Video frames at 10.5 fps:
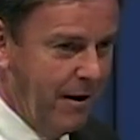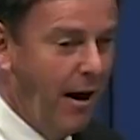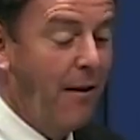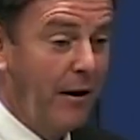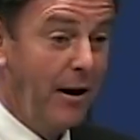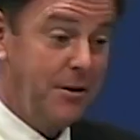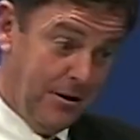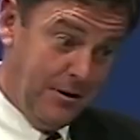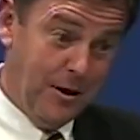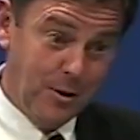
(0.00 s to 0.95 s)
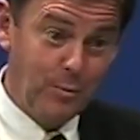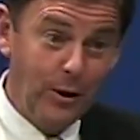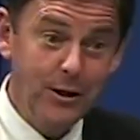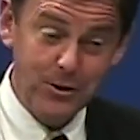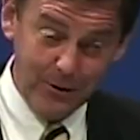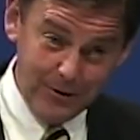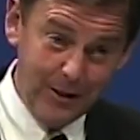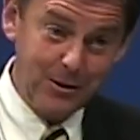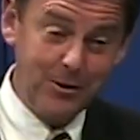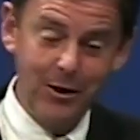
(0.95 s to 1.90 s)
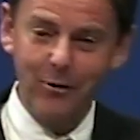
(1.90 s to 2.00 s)
And the guy said, yes, please. So he takes
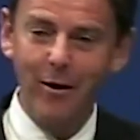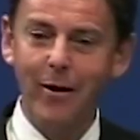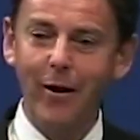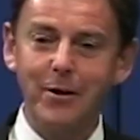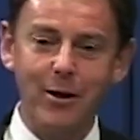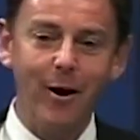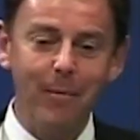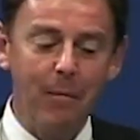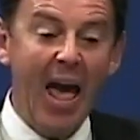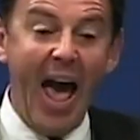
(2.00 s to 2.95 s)
a cigarette, lights it up,